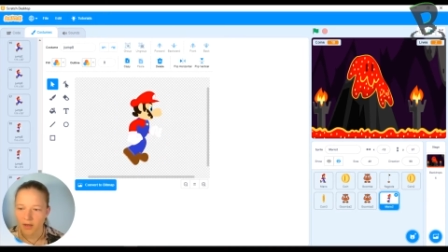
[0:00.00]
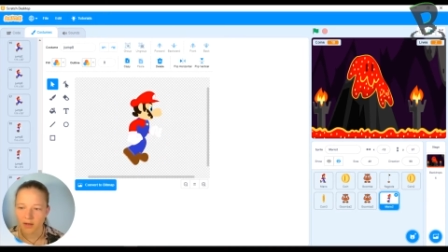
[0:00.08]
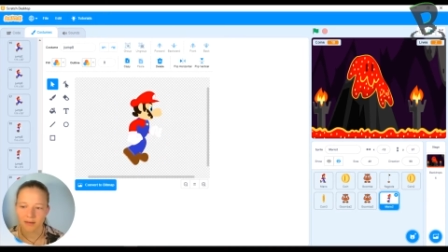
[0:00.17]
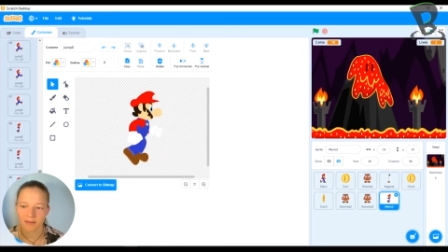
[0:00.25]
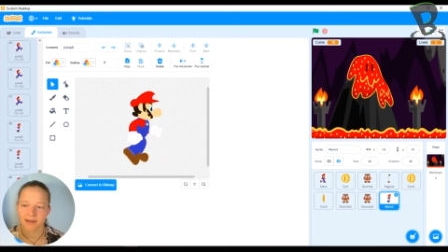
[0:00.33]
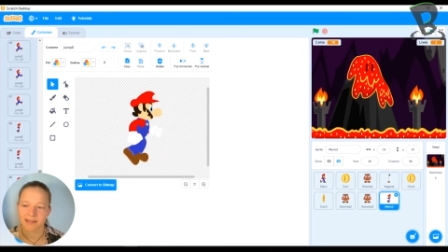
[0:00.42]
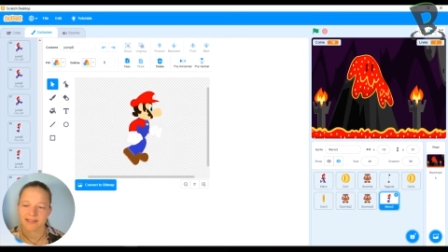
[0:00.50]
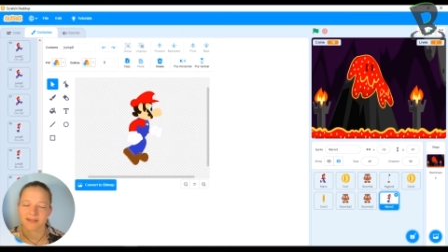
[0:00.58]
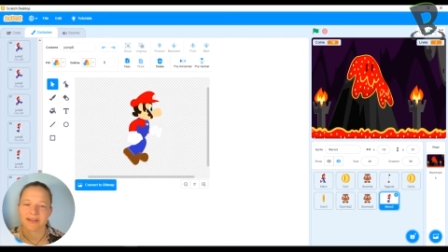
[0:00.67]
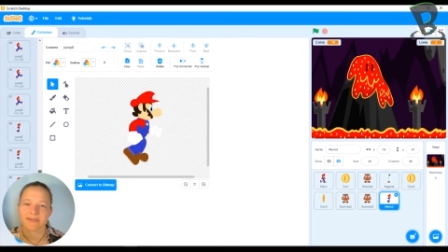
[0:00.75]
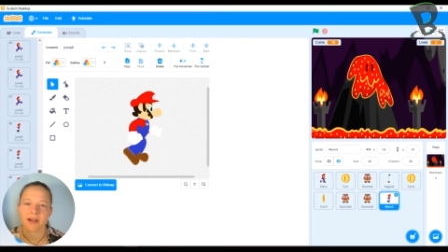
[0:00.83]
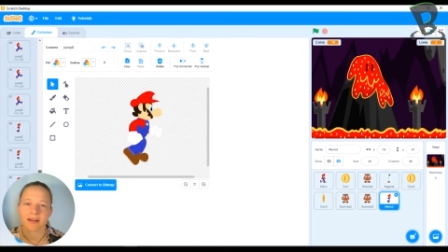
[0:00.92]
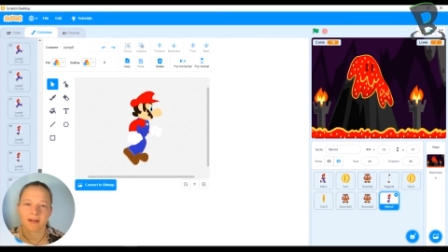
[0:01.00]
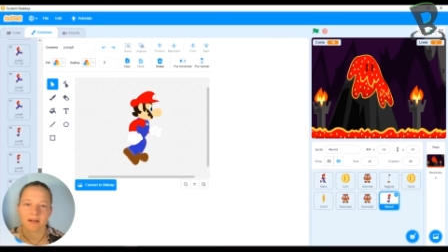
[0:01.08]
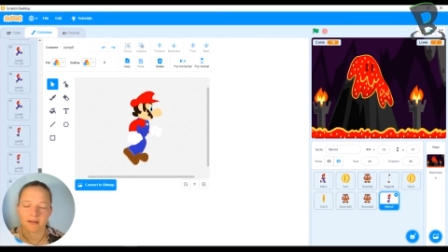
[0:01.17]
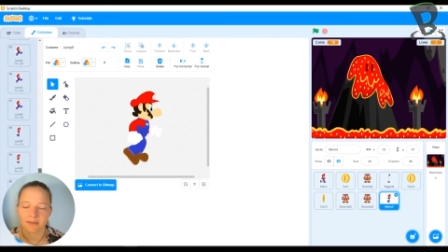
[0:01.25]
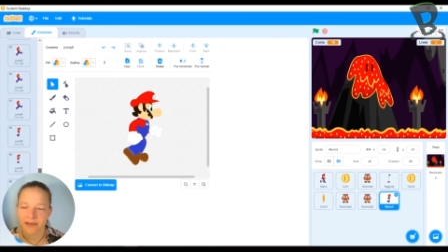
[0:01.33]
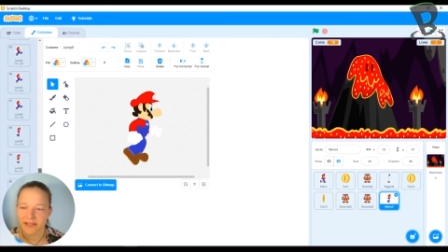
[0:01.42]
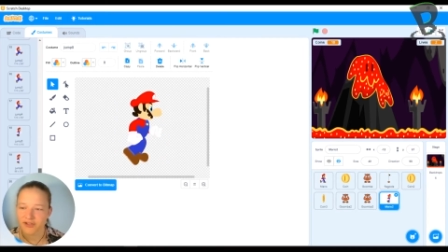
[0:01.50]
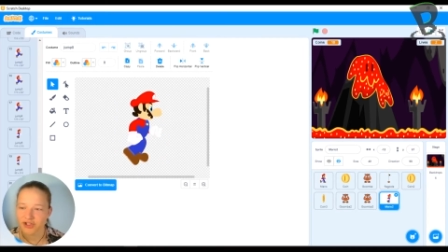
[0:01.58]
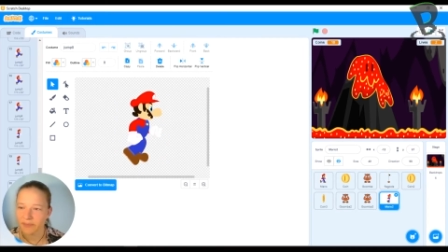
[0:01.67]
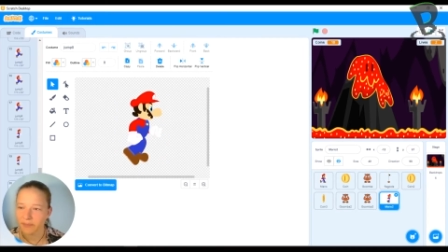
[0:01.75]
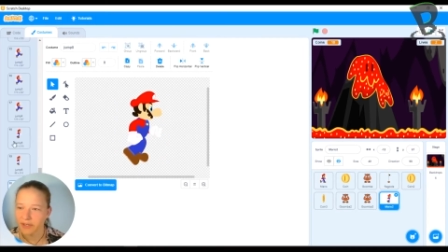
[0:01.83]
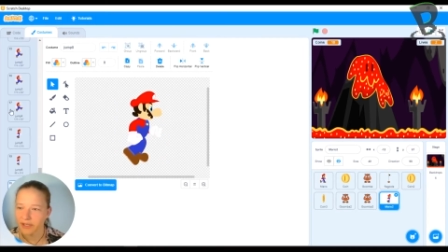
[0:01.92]
Alright, so I've got all my
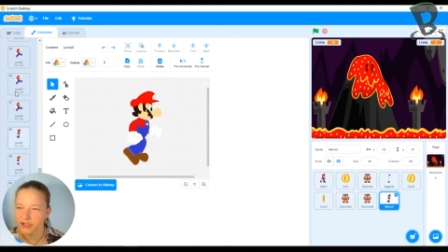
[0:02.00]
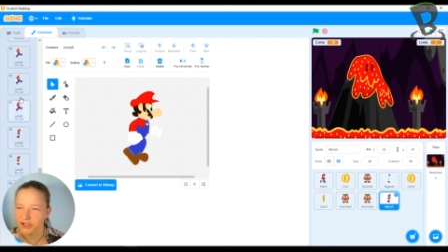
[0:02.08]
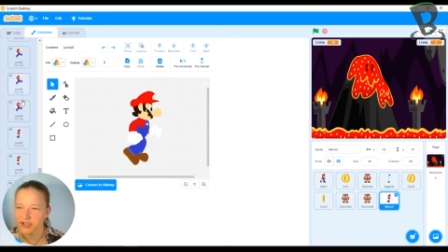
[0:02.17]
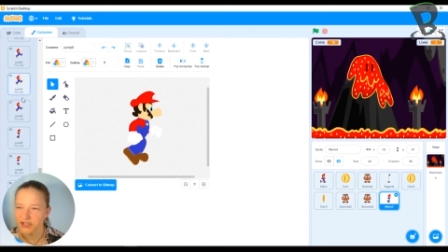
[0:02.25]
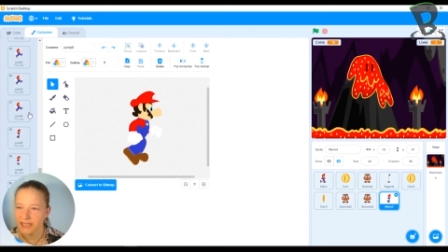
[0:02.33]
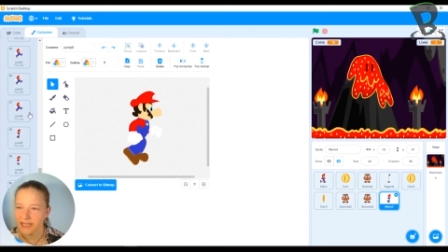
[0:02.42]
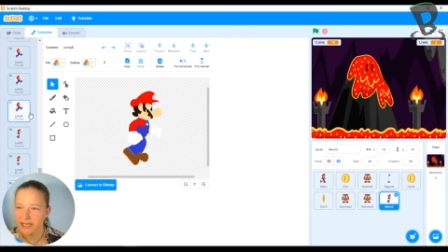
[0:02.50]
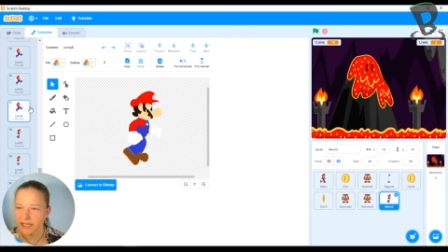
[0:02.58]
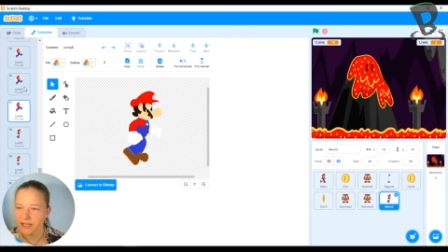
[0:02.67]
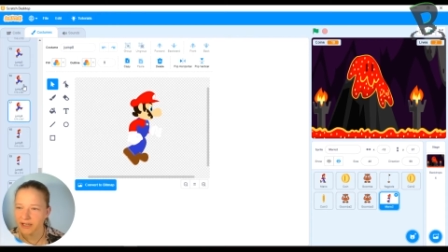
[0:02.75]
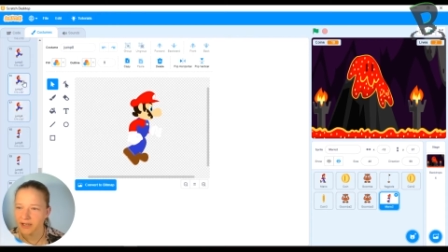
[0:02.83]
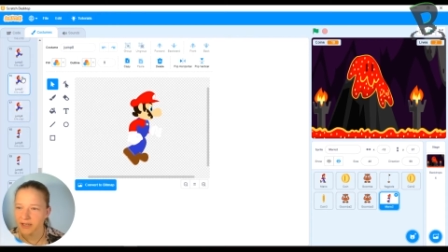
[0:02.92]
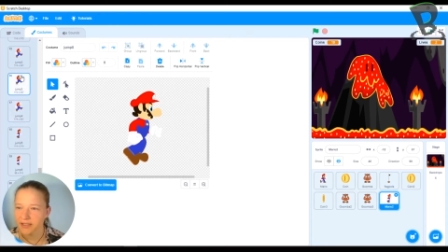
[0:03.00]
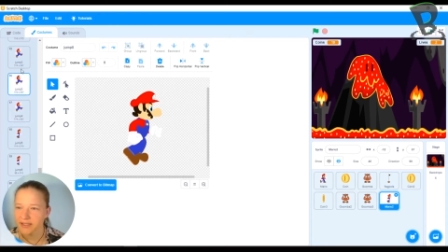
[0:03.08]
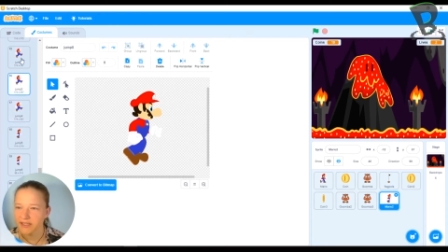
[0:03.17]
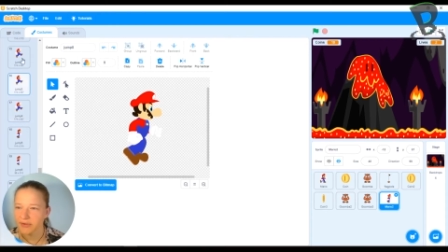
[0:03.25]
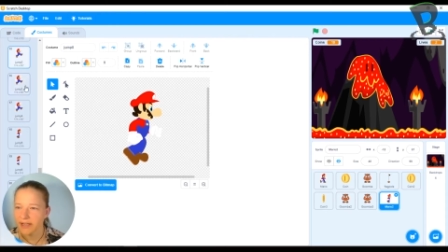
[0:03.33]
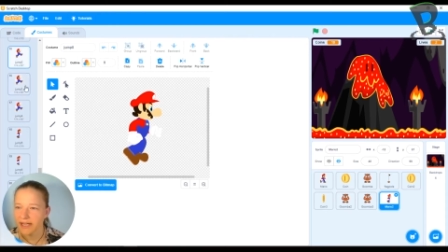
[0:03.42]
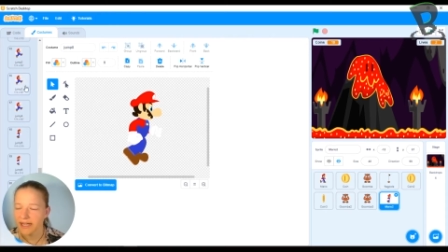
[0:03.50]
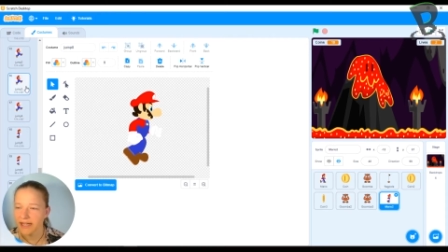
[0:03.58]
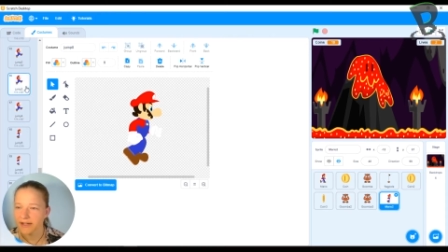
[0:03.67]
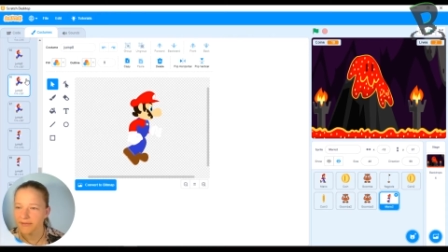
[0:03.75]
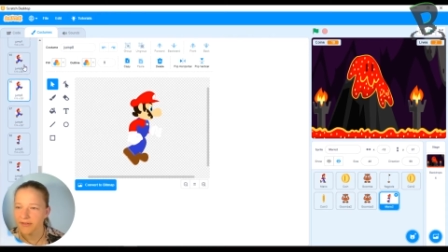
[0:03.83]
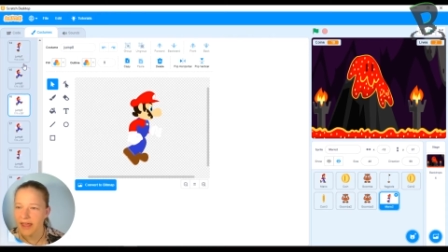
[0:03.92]
jump pictures in here. So I
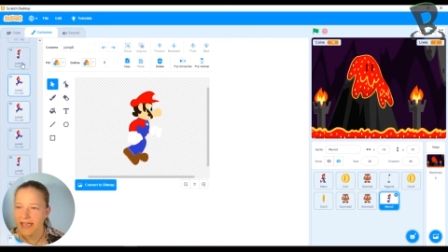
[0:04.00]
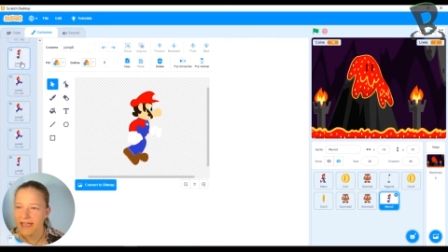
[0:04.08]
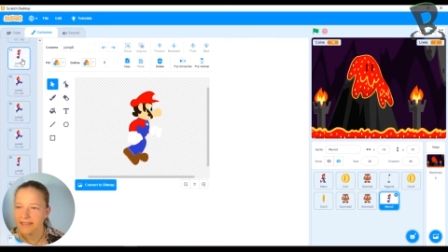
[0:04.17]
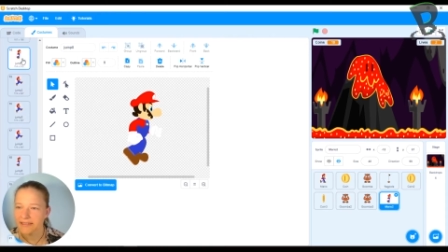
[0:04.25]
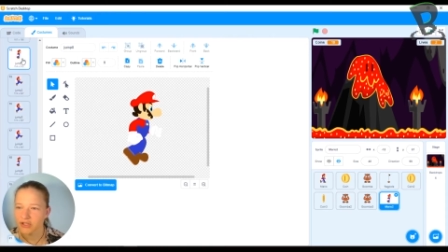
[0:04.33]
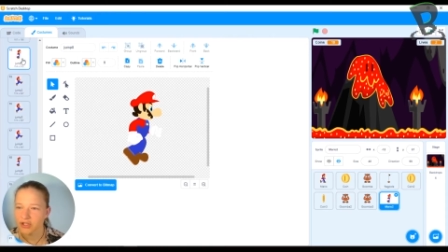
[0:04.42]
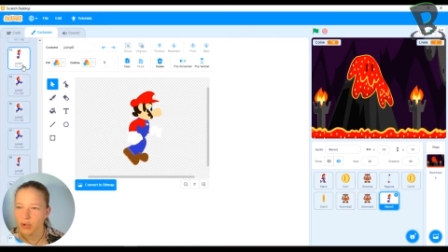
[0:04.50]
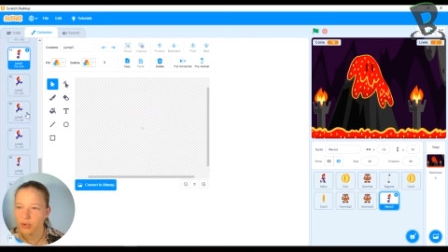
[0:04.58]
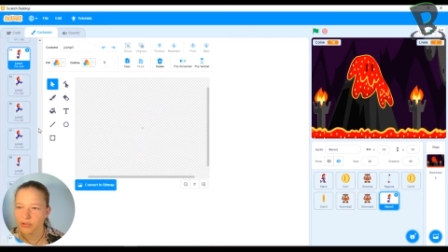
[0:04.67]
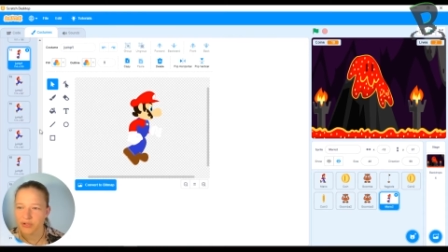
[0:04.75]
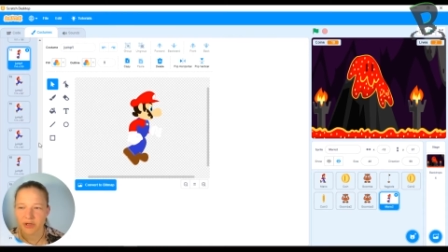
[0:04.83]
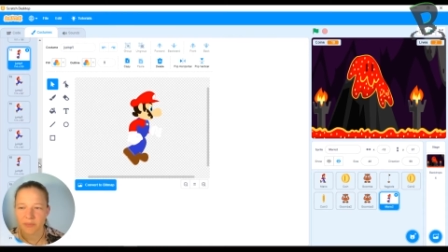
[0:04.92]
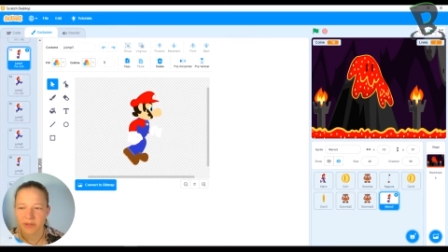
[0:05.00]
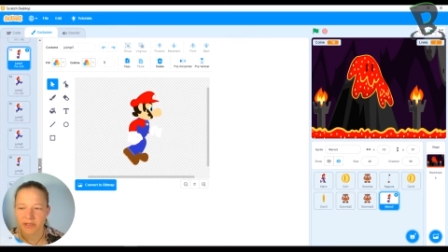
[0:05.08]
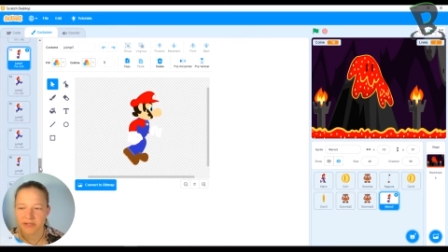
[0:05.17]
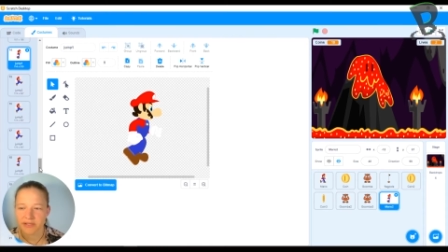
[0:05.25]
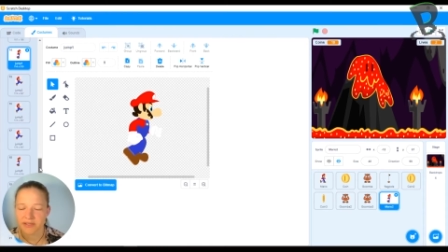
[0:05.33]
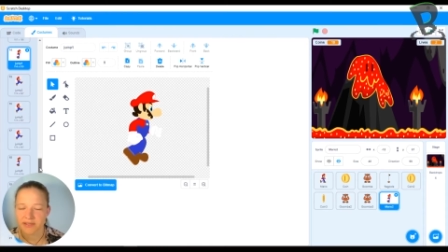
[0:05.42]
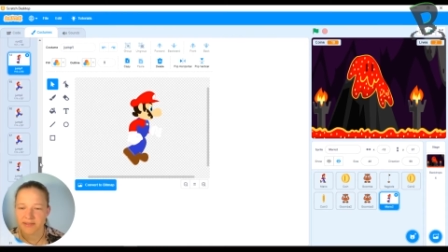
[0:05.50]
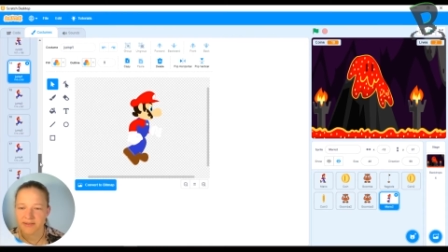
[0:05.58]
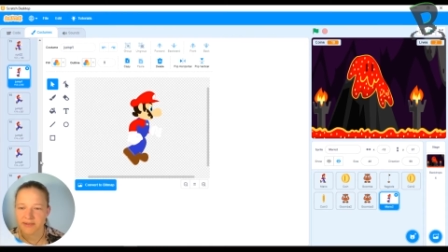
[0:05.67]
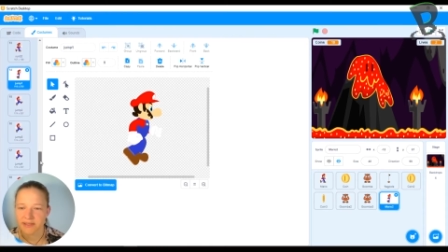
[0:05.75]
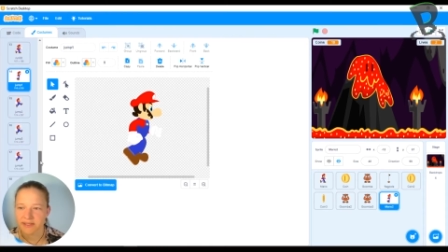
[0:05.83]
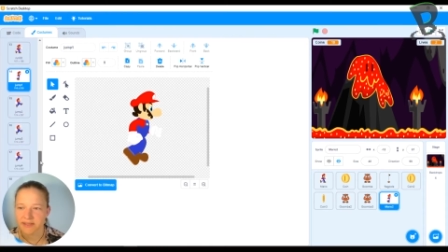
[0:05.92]
have eight total jump pictures,
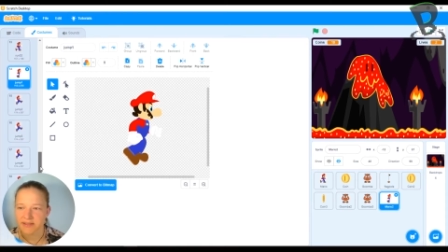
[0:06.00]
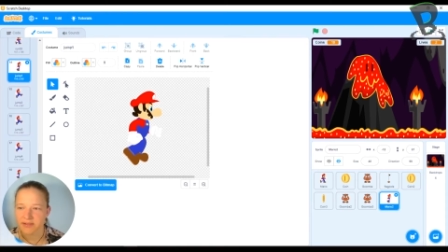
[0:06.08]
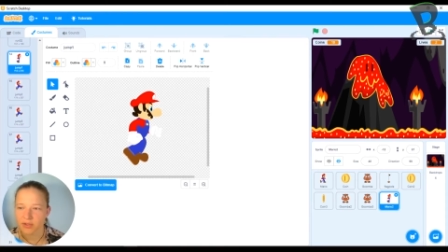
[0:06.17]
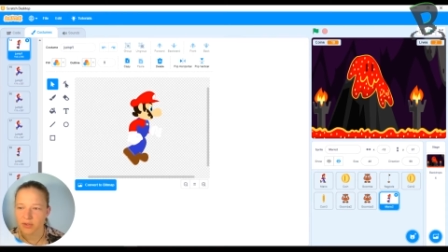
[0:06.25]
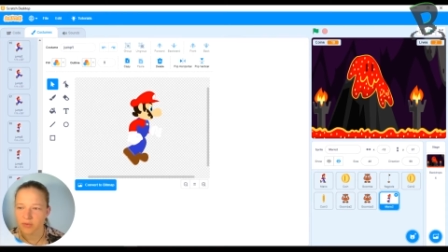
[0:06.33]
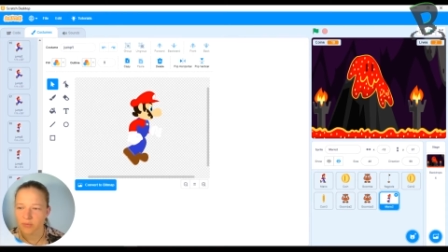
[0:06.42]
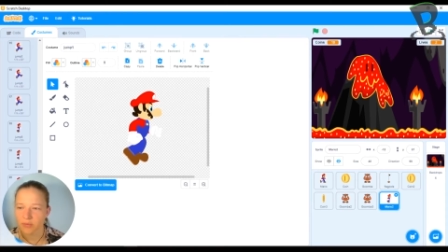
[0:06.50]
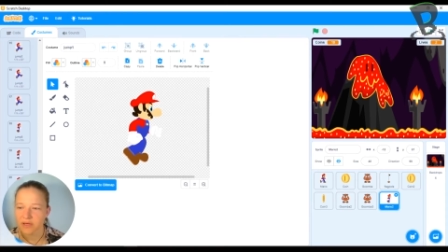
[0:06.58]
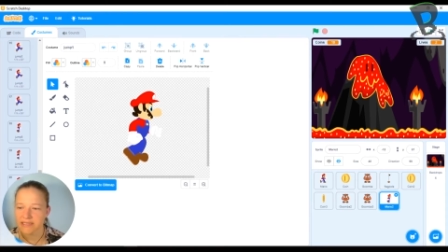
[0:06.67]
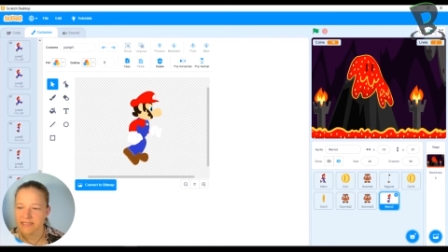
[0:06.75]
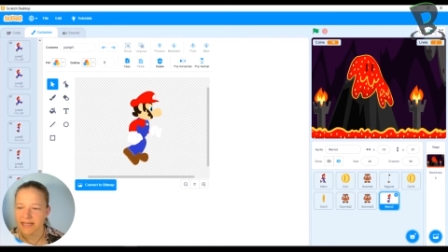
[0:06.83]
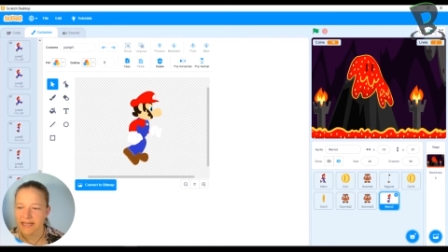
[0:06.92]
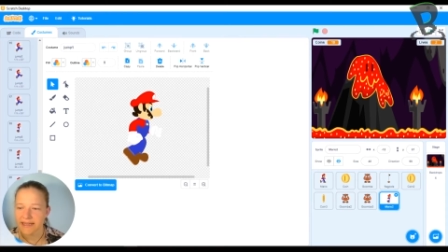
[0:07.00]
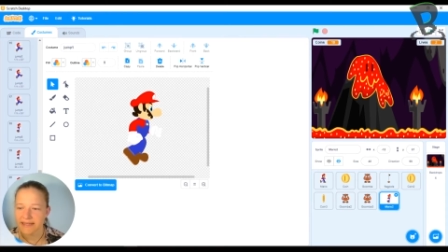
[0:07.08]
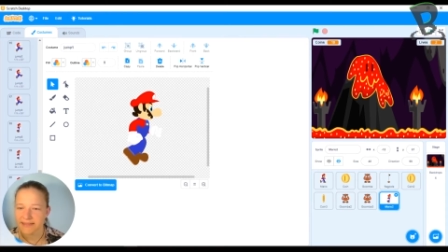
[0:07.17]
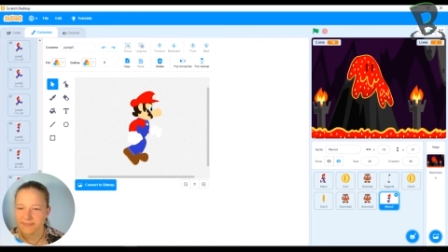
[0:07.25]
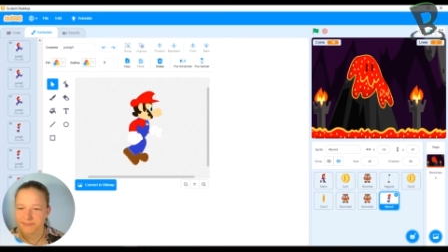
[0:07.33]
so one to eight.